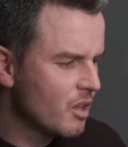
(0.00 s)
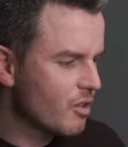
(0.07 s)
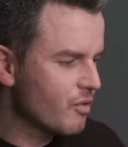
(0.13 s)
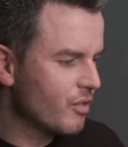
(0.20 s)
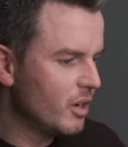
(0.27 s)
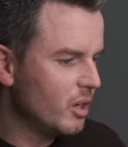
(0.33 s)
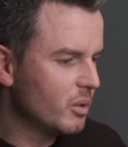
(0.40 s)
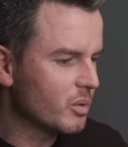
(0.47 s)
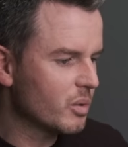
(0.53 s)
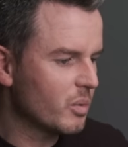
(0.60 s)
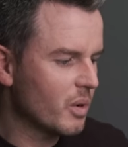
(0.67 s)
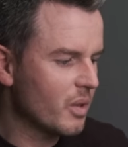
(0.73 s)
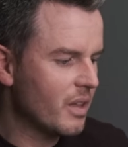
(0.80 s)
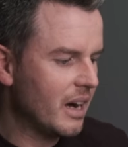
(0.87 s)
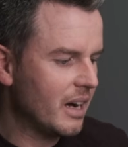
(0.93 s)
thrilled
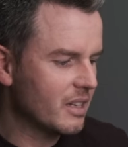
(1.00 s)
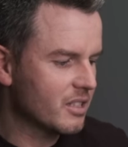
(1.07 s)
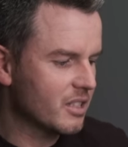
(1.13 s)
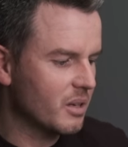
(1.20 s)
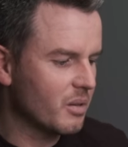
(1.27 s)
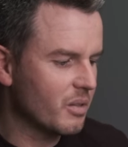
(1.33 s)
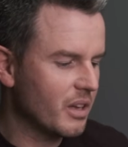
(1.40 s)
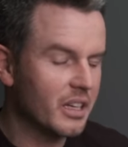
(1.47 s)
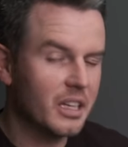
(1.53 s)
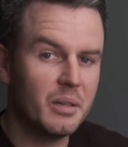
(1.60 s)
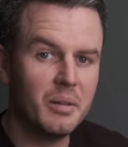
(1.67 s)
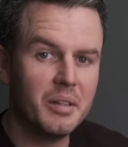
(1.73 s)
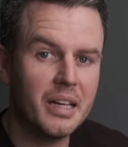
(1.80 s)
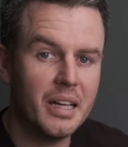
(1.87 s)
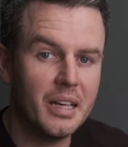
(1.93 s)
with that so thank
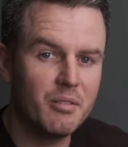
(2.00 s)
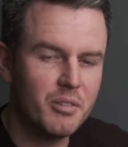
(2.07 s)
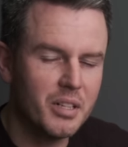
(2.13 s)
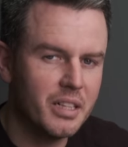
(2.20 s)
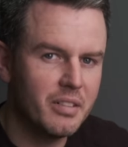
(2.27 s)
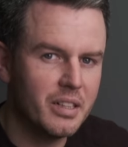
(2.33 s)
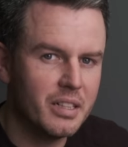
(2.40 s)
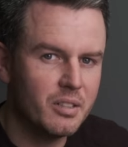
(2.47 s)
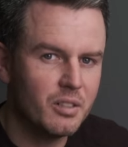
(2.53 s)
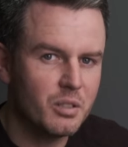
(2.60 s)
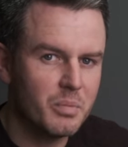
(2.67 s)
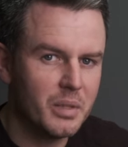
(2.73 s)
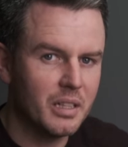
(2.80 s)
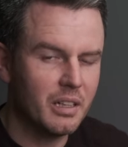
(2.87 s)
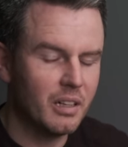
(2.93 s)
you again it really really does
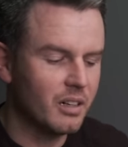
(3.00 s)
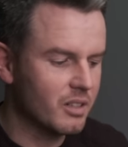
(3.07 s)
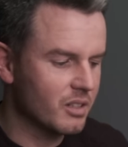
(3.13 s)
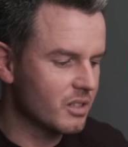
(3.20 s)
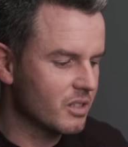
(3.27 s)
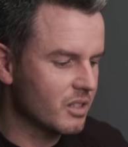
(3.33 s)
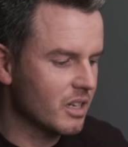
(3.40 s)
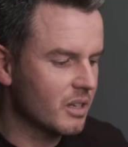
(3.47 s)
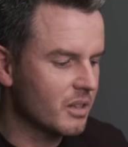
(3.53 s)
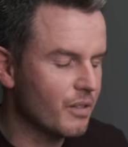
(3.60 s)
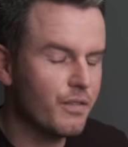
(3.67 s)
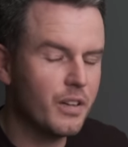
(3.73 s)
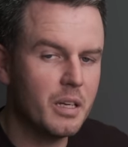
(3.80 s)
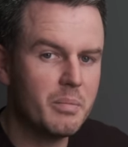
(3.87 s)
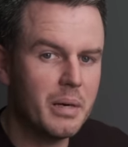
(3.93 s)
mean a lot because uh, the
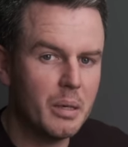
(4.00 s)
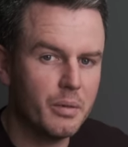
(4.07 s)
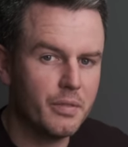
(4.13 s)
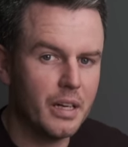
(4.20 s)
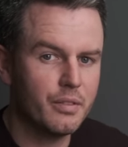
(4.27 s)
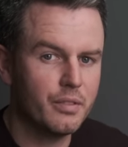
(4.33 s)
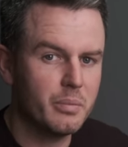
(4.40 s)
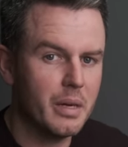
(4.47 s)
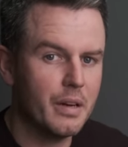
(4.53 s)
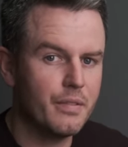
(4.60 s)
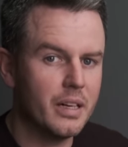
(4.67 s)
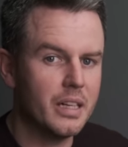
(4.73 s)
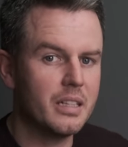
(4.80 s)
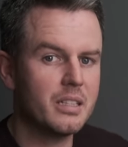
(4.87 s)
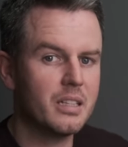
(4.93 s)
feedback we've had from
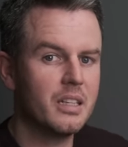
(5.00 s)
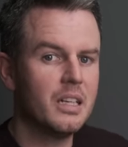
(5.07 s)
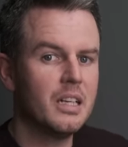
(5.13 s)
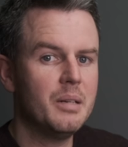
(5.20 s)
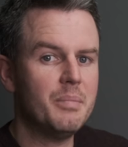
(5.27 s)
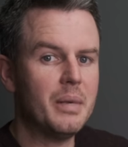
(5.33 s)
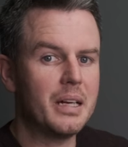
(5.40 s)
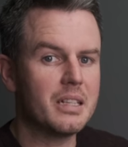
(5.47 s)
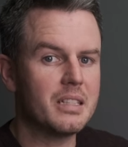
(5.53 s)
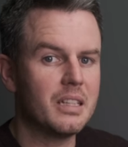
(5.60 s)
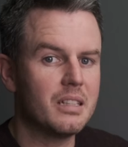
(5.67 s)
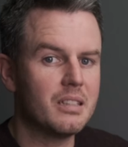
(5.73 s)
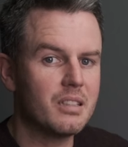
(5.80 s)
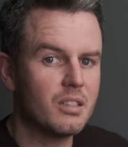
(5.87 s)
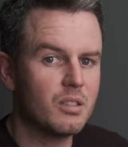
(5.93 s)
F8
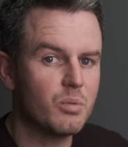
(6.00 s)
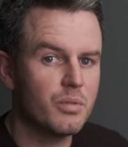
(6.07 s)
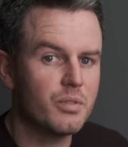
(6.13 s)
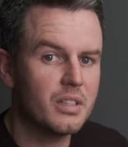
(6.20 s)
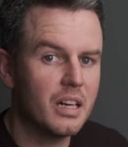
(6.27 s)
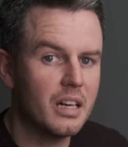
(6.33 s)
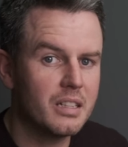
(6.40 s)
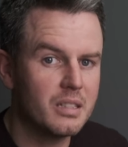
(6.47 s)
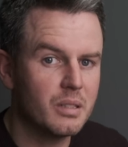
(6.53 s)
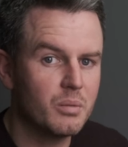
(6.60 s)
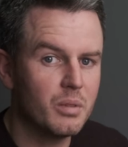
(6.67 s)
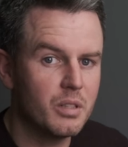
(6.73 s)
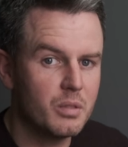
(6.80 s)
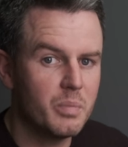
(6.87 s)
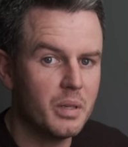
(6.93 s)
magazine since we've started
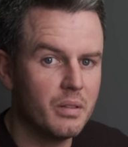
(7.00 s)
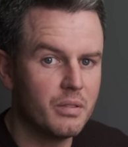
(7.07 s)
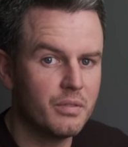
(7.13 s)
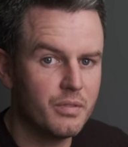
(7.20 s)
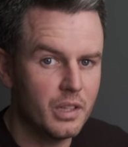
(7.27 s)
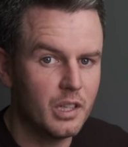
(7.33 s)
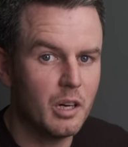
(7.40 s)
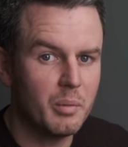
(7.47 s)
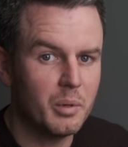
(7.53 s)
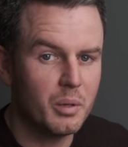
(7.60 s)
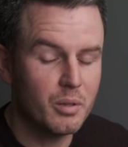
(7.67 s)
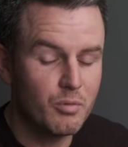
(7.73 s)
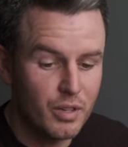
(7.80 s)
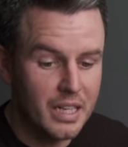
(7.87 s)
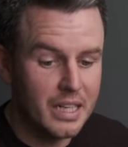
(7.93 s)
has been phenomenal
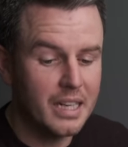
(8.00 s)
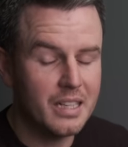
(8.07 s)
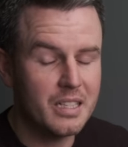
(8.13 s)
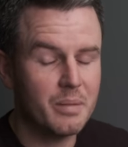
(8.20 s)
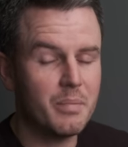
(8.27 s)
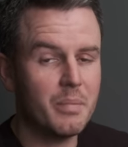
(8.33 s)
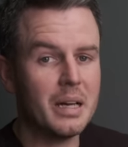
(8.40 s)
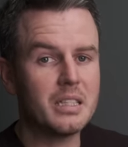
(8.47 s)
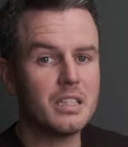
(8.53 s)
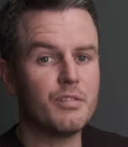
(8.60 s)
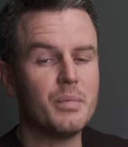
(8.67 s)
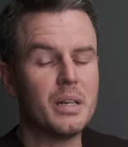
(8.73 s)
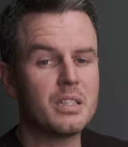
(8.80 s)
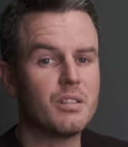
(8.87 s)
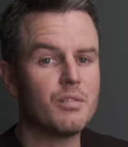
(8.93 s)
it really is a massive
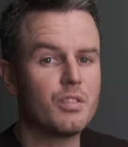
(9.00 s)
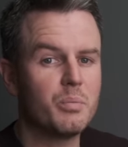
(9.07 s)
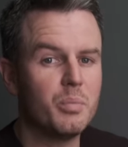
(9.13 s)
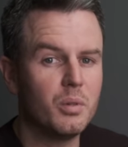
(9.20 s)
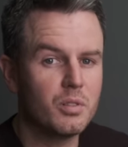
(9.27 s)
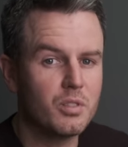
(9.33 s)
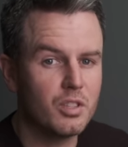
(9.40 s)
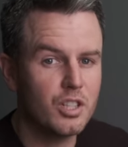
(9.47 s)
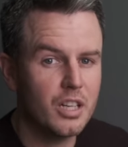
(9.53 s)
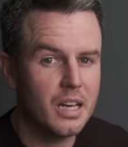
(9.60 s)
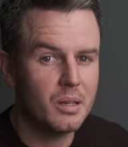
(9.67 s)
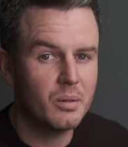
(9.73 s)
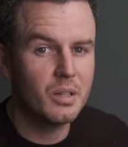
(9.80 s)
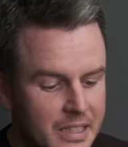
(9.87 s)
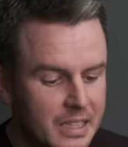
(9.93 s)
massive support to the
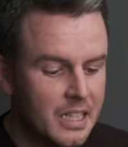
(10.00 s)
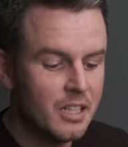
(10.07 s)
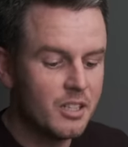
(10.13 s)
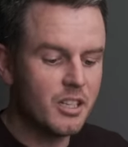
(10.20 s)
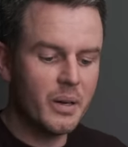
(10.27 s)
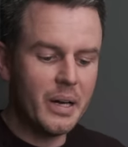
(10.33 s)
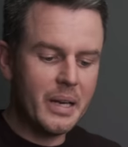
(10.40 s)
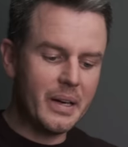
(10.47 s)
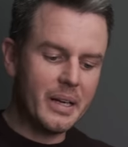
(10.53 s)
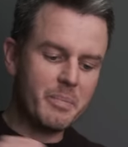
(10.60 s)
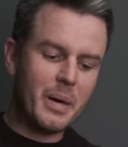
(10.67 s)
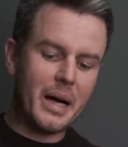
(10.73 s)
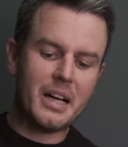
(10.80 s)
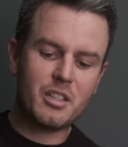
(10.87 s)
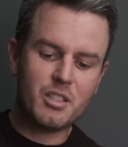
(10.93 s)
channel so anyway
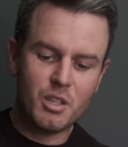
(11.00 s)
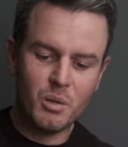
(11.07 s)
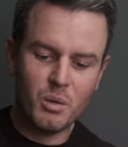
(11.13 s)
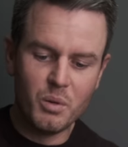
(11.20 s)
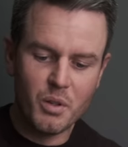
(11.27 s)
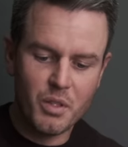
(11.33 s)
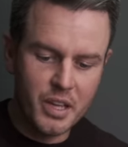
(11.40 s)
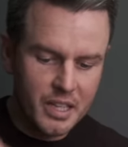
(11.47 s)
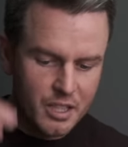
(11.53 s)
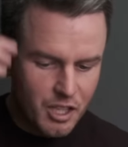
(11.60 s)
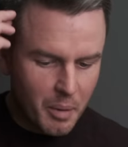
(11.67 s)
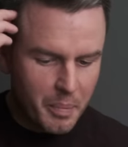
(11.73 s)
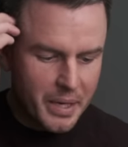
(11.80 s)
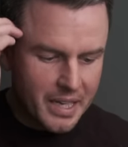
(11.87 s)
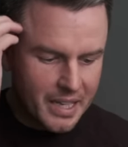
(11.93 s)
back to the
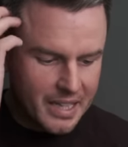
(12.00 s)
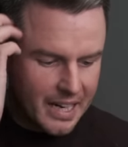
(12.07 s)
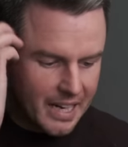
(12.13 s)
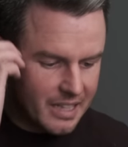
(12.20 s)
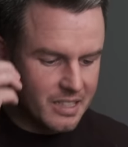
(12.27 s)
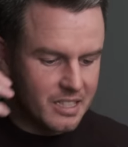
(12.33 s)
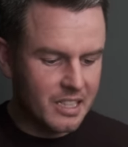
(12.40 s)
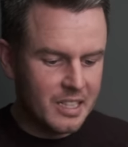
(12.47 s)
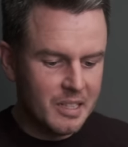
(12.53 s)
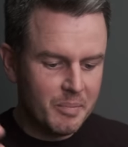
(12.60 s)
topic in hand